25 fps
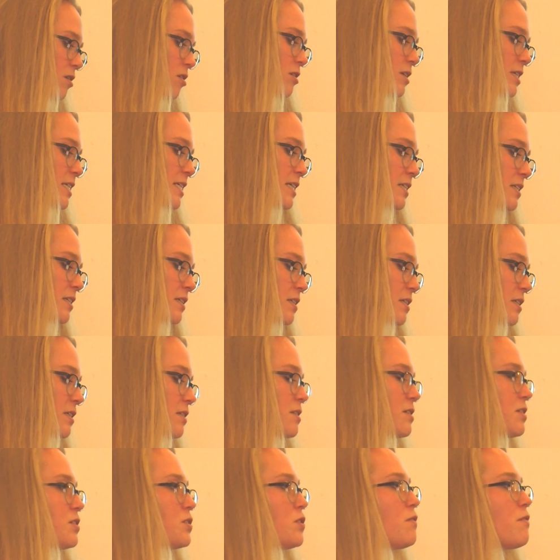are
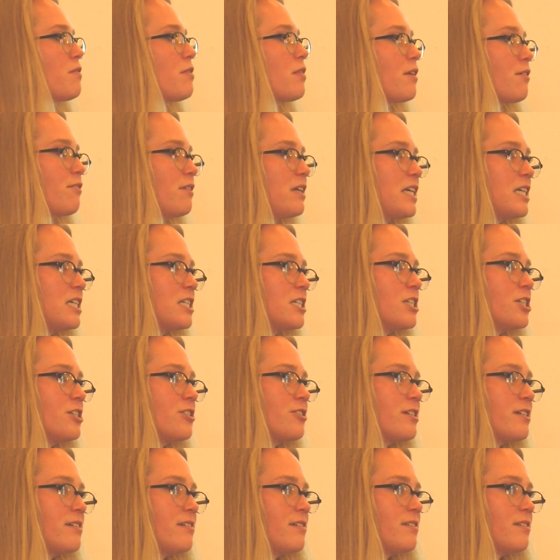citizens of 3
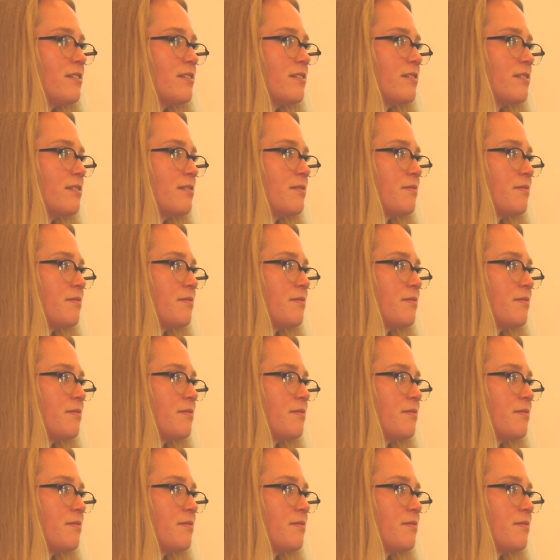countries.